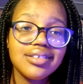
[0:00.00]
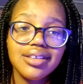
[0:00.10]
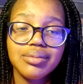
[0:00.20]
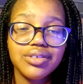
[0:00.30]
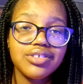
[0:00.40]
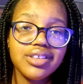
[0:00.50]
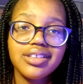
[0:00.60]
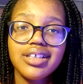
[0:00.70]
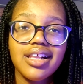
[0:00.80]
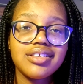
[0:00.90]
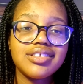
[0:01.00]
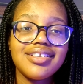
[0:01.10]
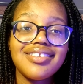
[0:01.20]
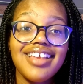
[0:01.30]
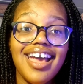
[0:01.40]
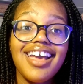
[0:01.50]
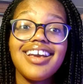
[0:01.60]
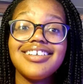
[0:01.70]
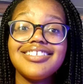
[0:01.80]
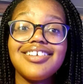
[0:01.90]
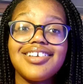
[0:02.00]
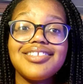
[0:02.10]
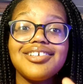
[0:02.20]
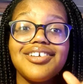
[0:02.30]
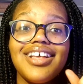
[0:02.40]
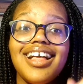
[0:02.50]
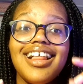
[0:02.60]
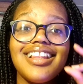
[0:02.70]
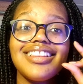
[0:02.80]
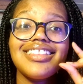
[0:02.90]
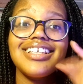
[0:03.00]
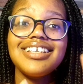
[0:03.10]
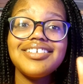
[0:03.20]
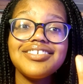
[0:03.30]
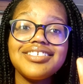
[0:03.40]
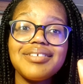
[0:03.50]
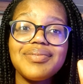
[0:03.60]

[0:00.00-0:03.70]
emotional intelligence and also leadership